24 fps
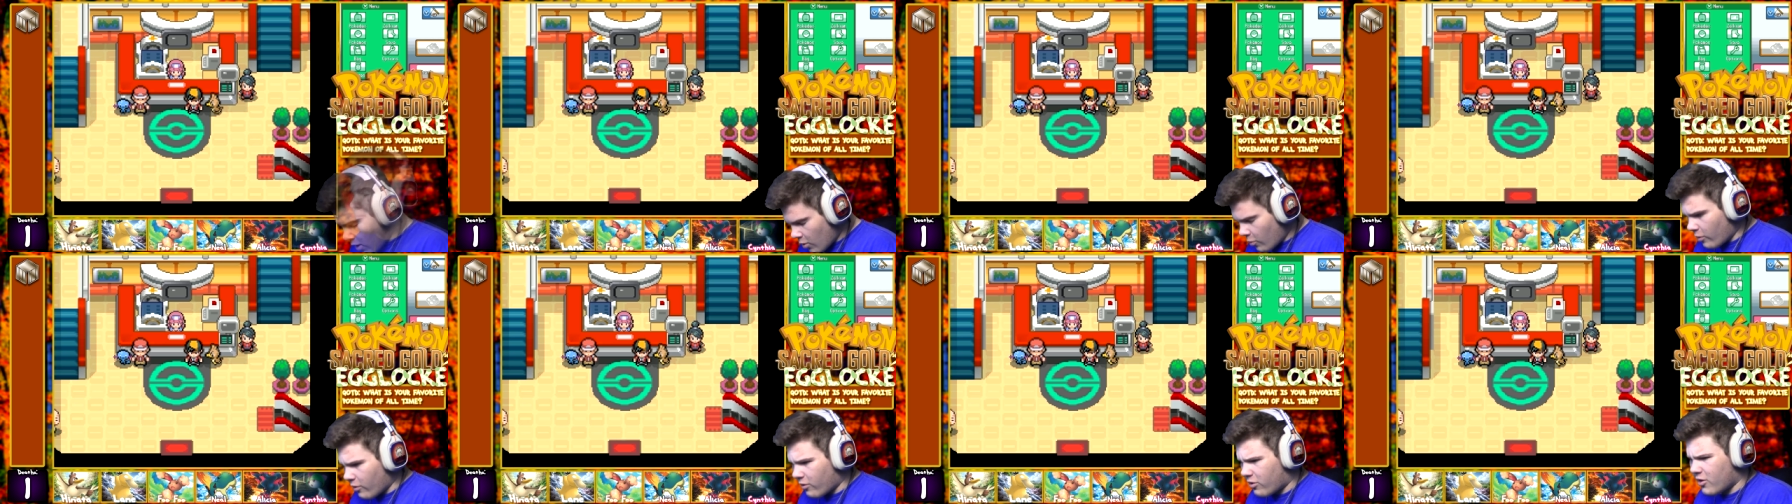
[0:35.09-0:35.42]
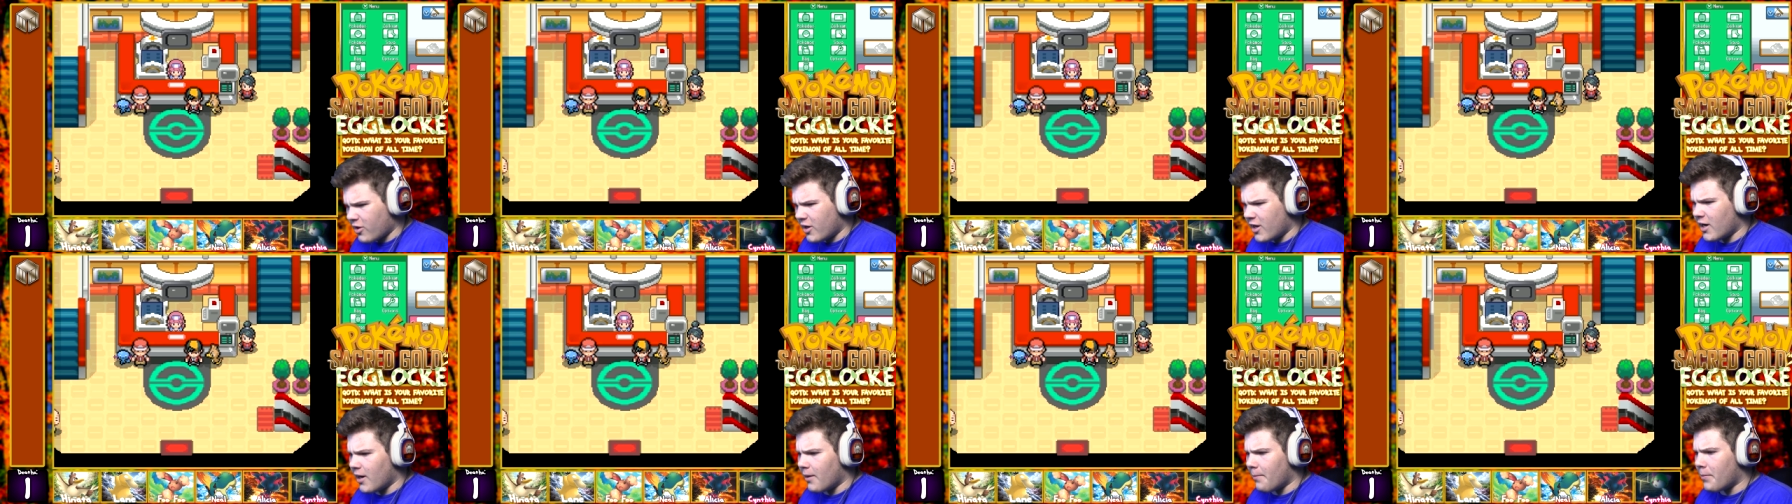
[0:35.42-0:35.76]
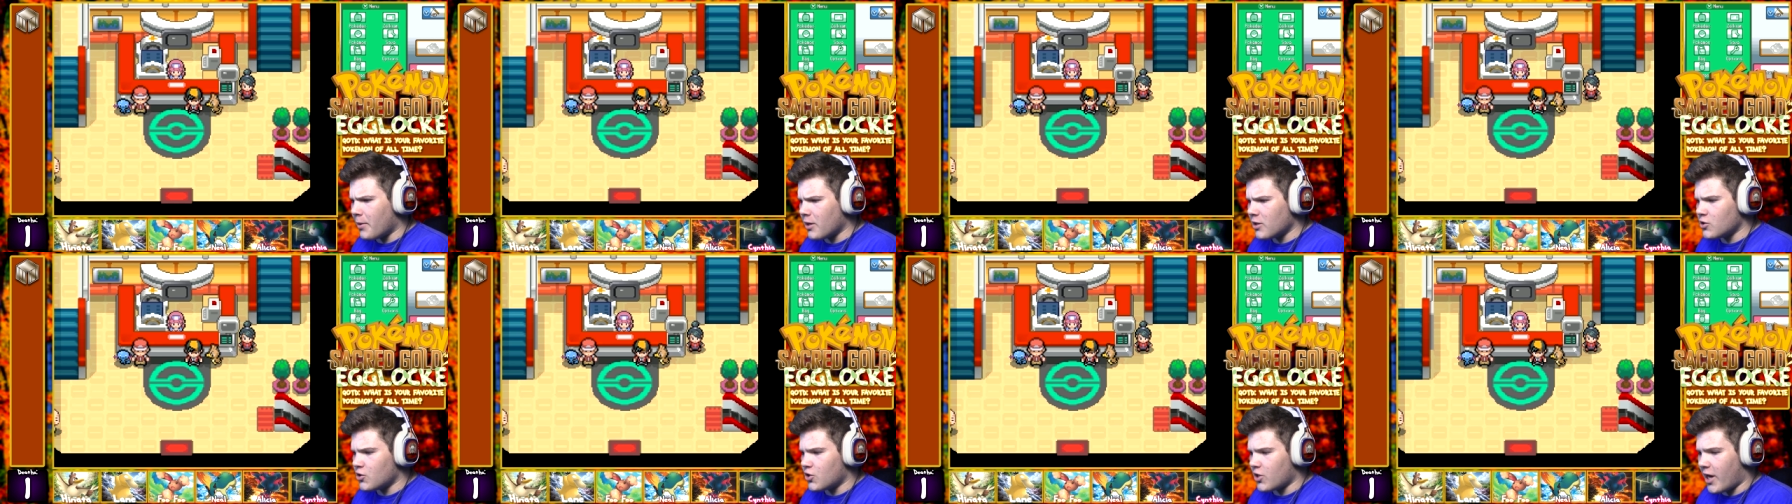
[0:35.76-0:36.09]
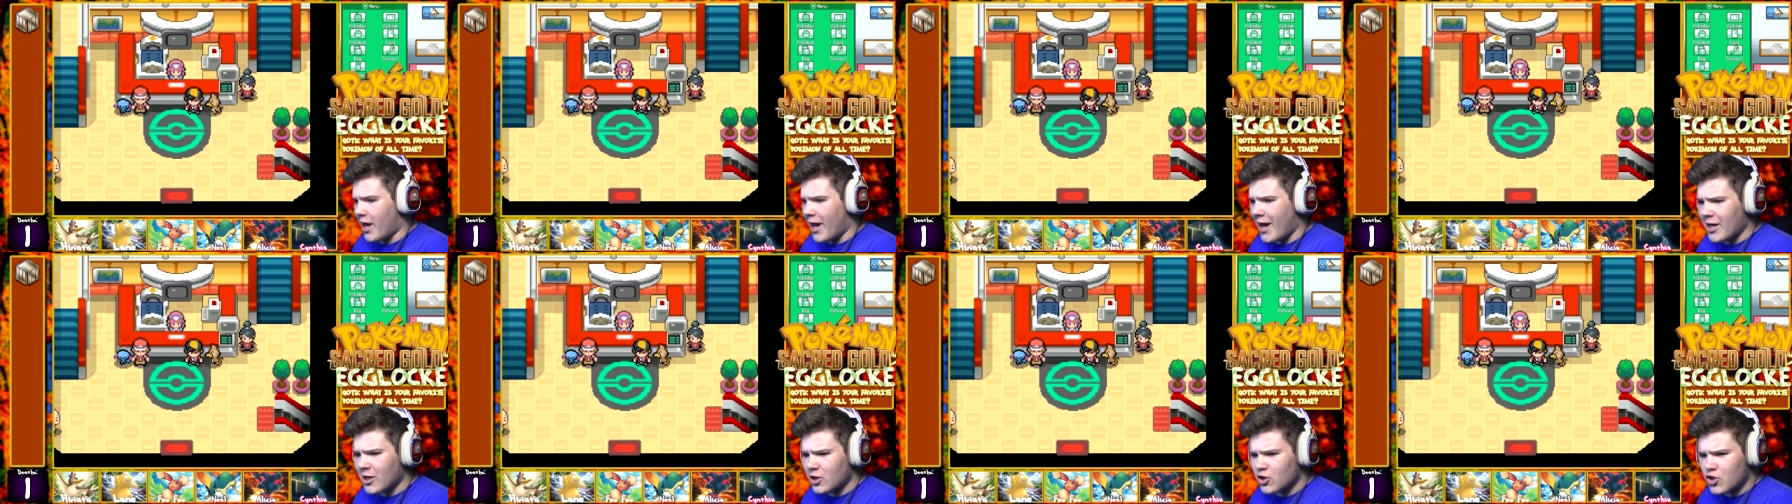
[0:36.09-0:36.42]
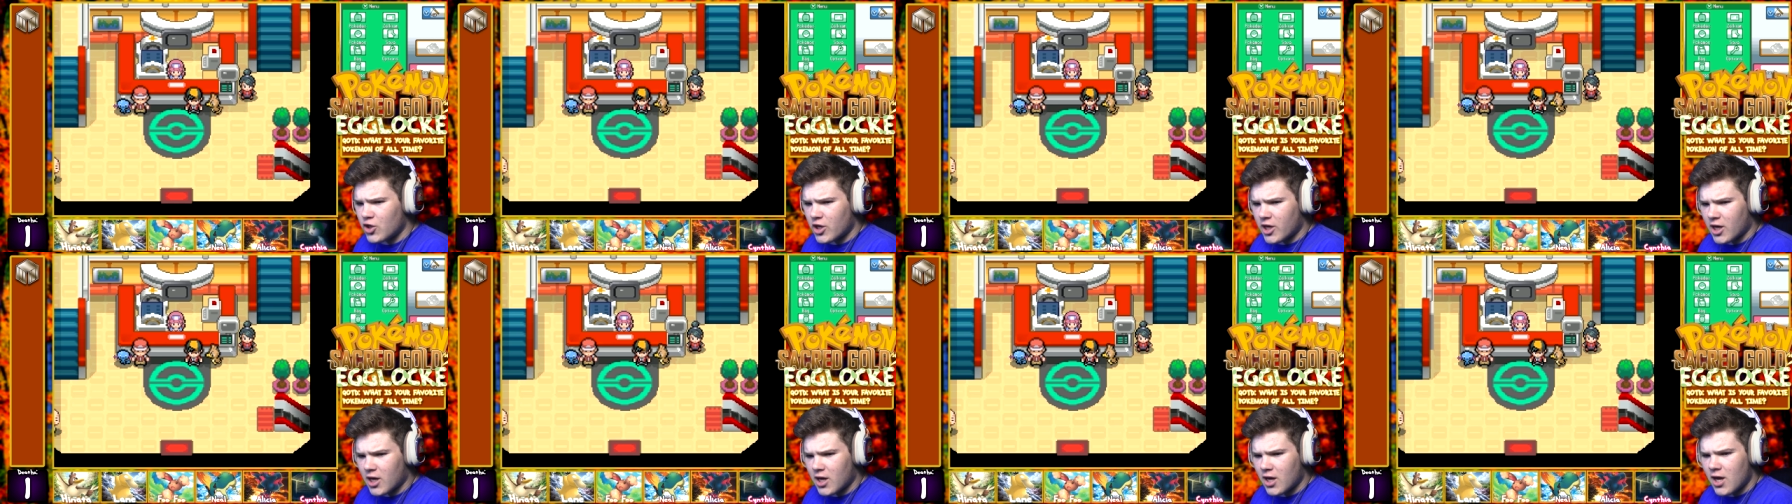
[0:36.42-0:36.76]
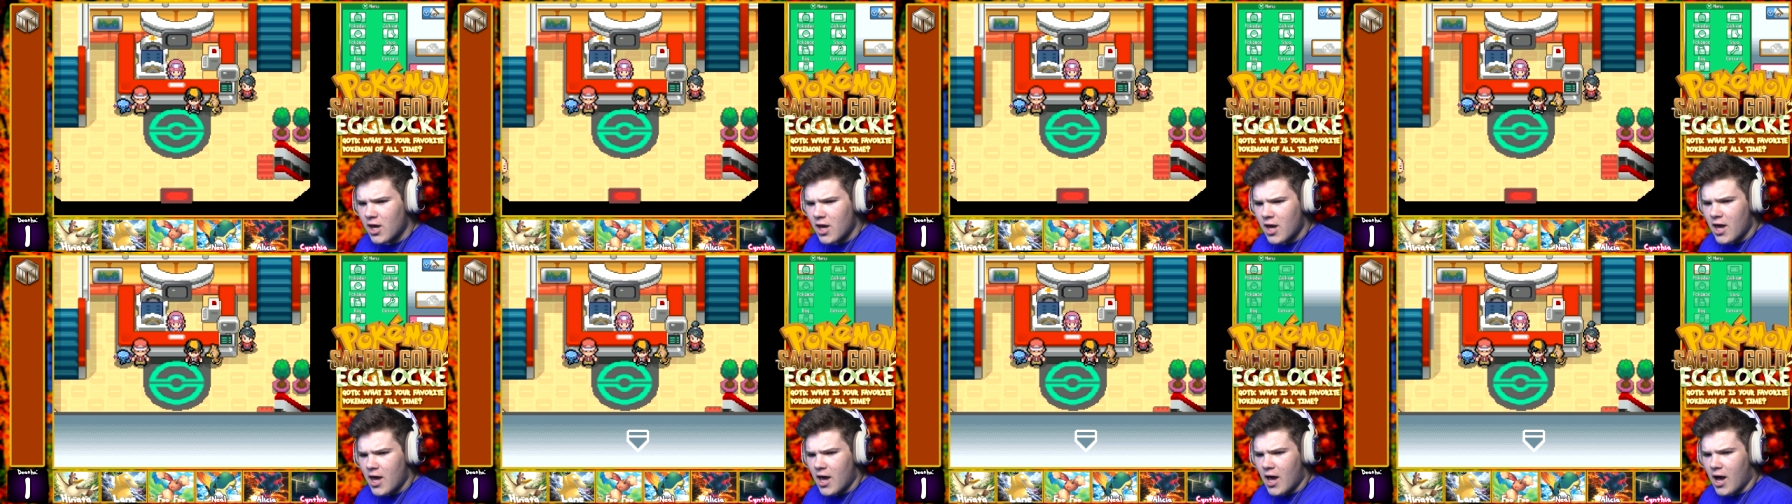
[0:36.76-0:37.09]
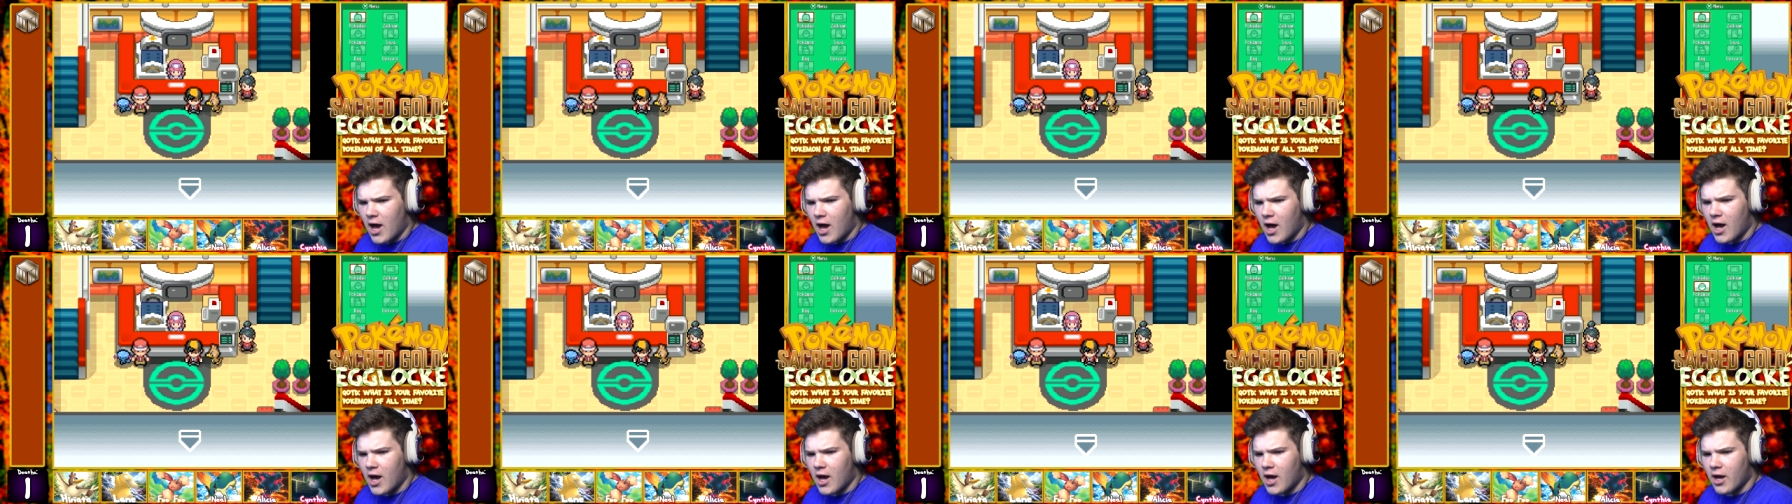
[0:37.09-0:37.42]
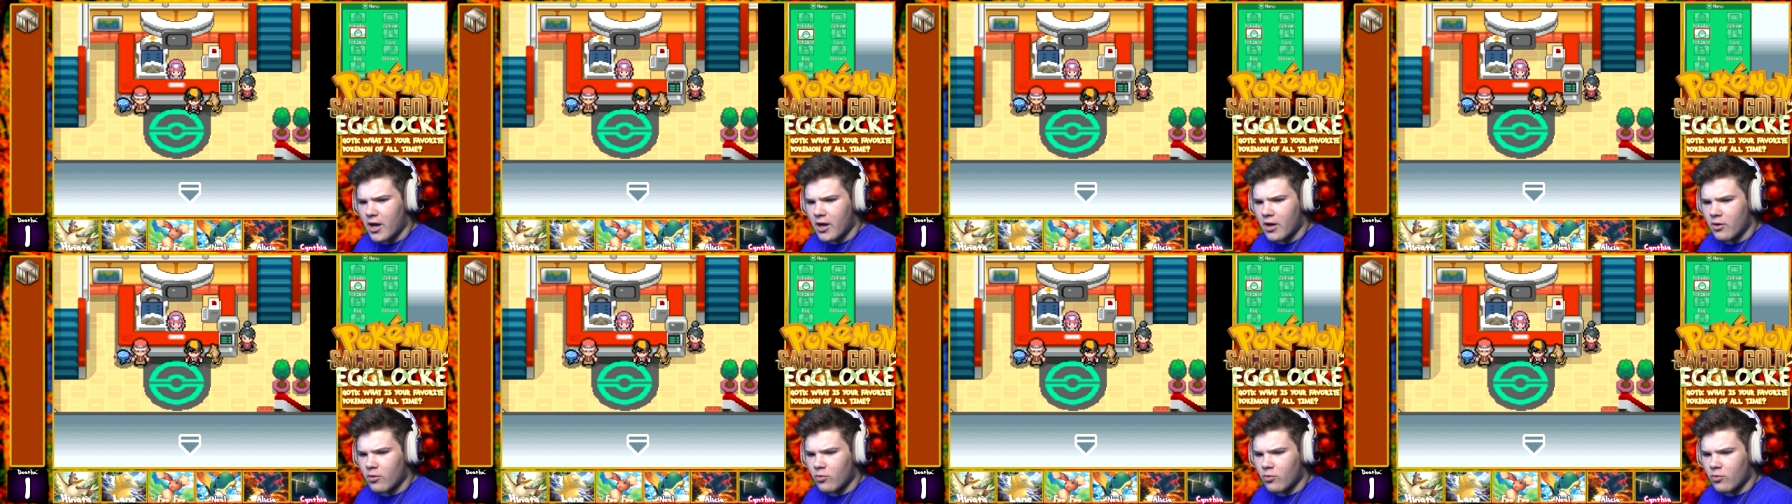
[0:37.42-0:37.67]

We also did a bunch of hatching, uh,